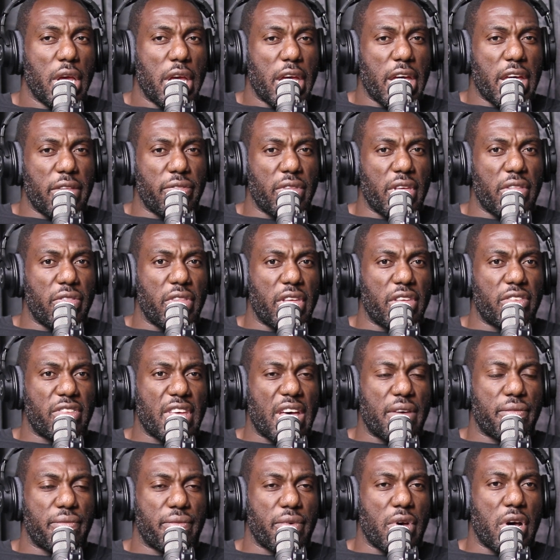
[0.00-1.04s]
And then there's
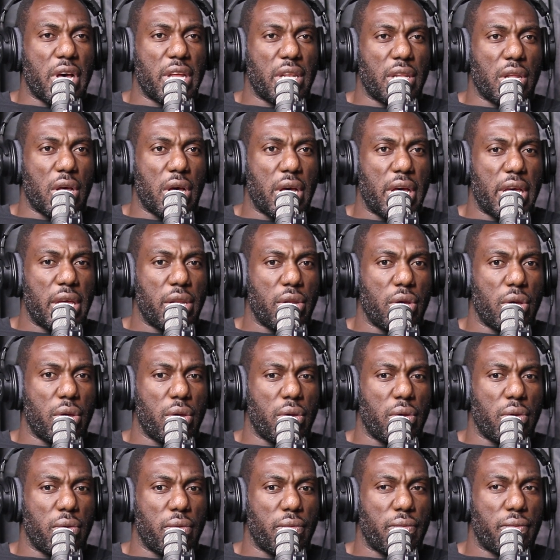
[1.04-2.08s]
that fine line
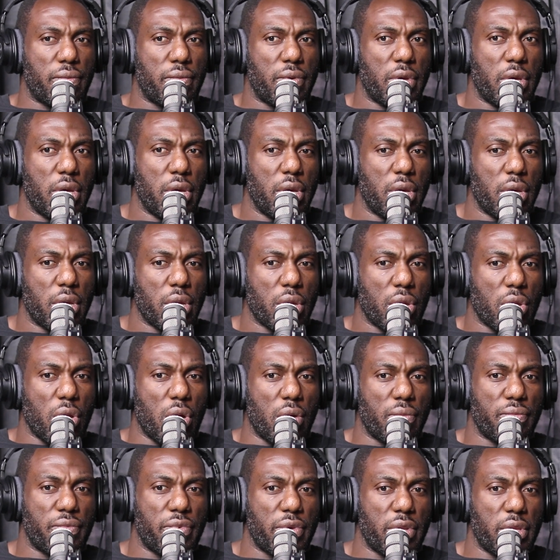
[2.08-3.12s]
of
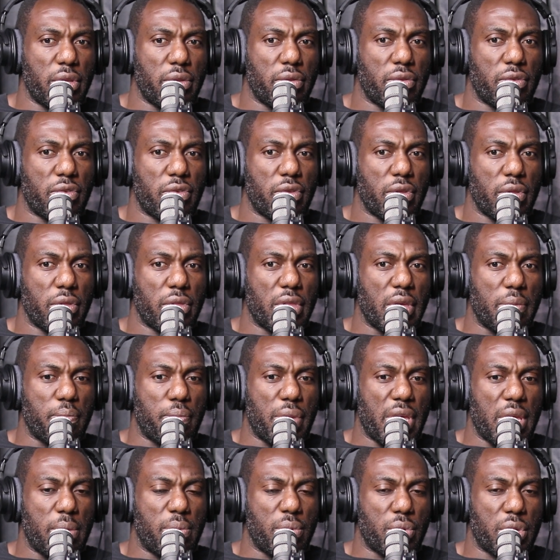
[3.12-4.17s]
confidence. Then
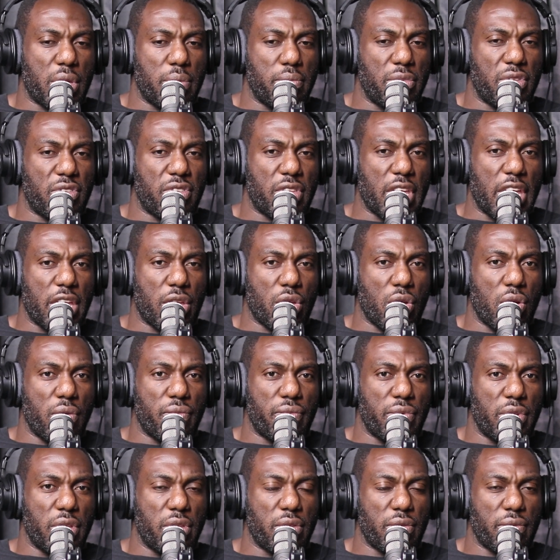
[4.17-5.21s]
people can mistake
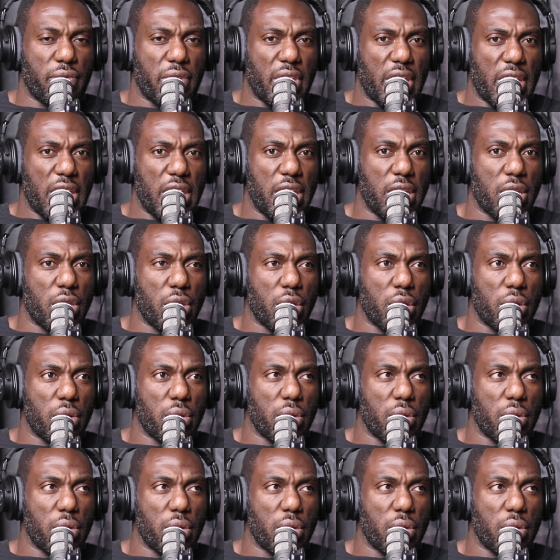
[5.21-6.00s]
confidence for ego.